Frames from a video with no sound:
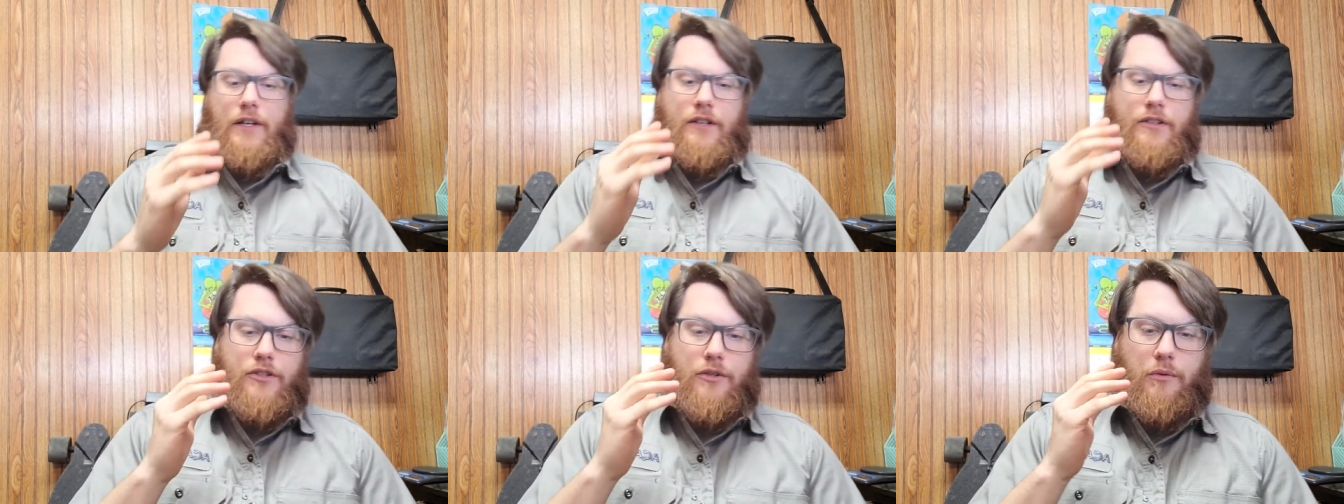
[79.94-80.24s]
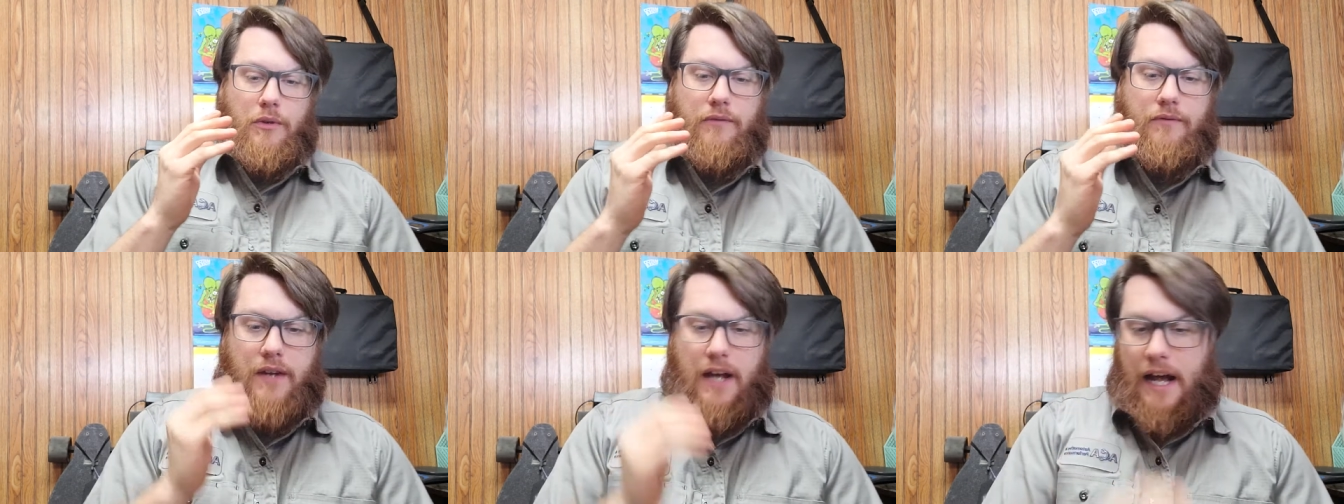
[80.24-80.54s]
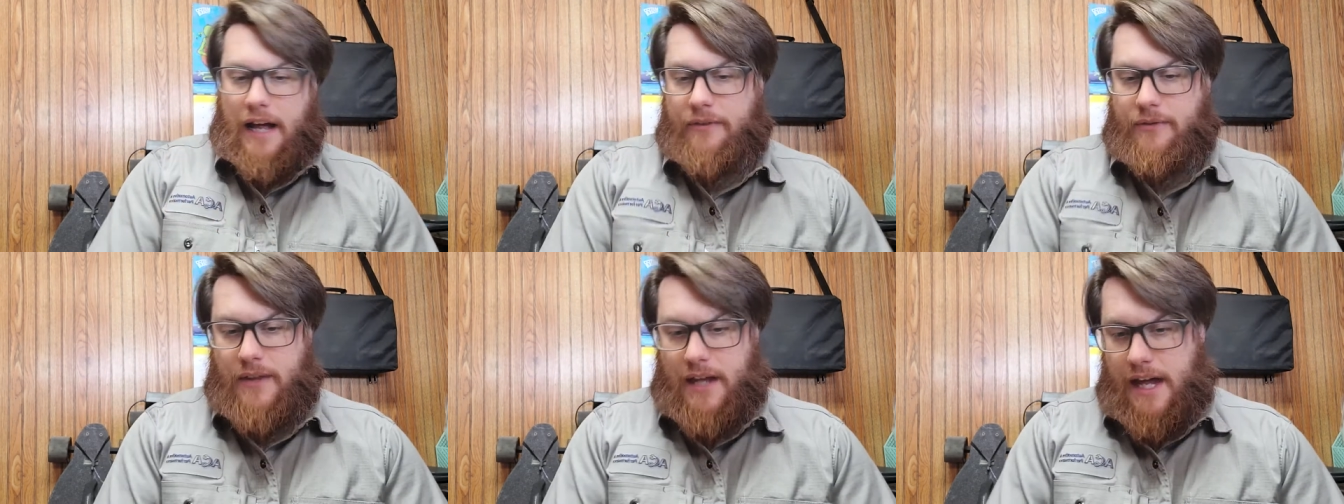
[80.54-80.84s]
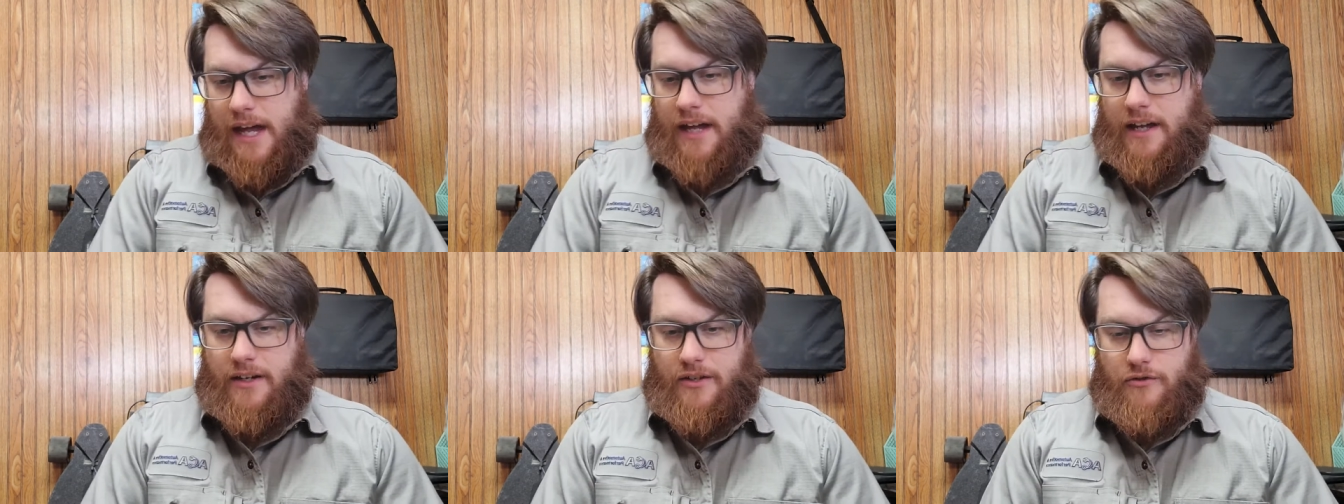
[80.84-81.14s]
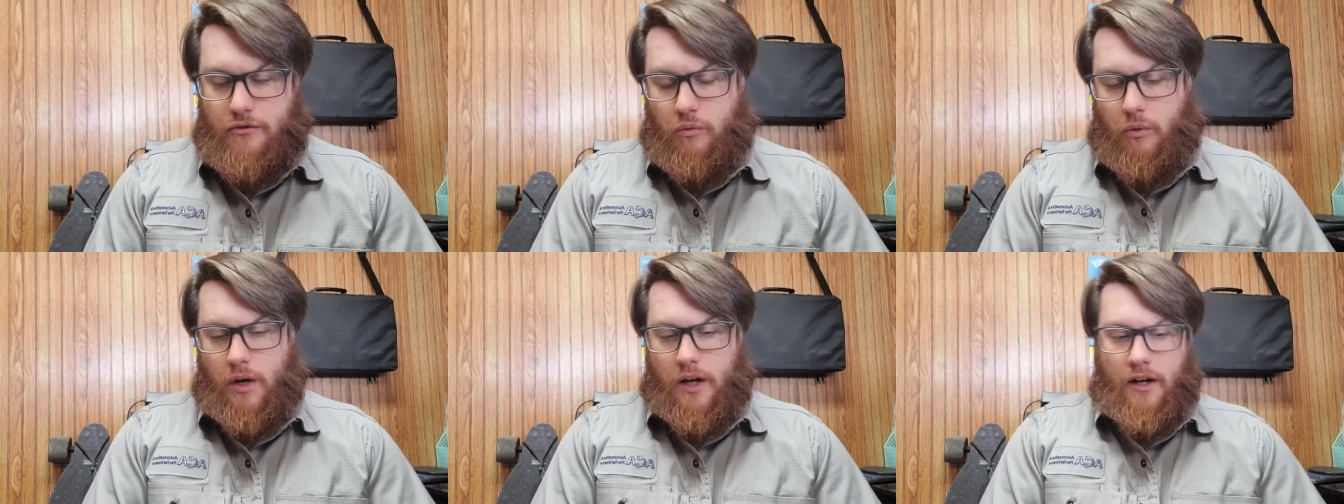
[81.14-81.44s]
So we've got that
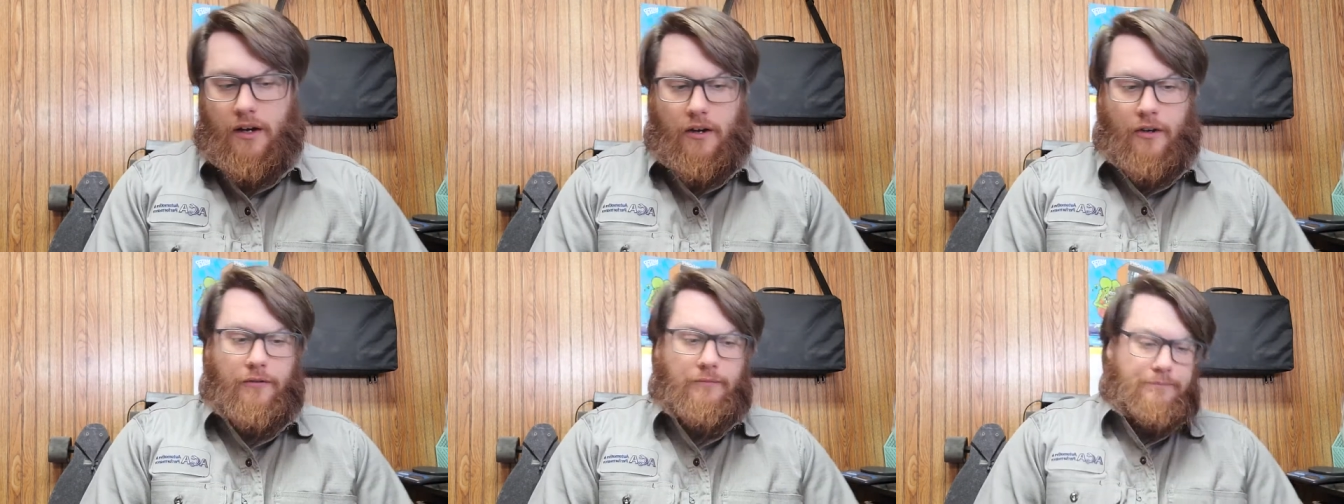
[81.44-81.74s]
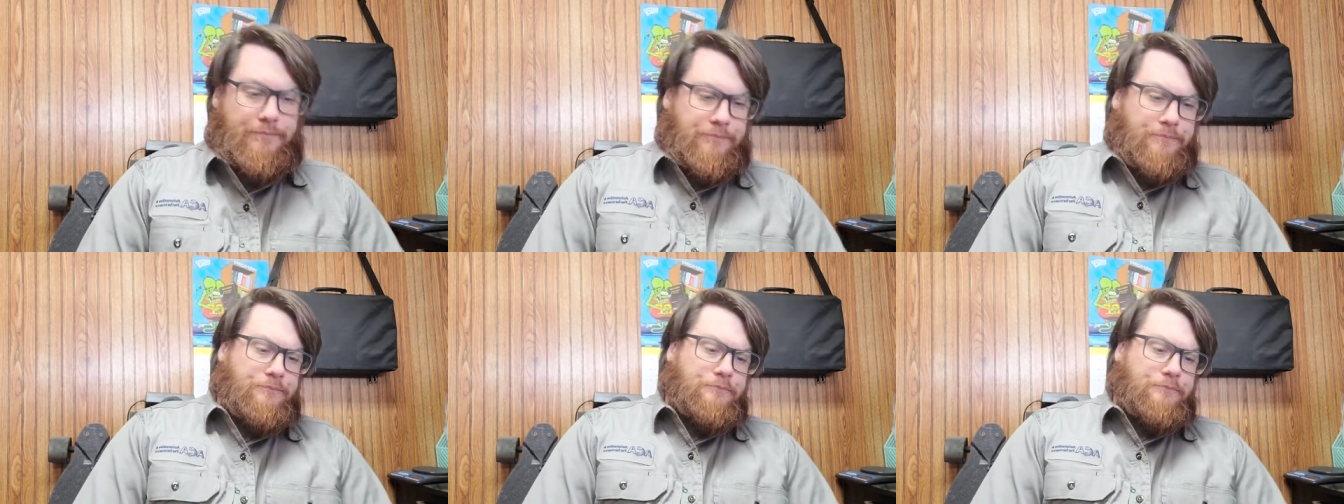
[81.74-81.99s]
as well.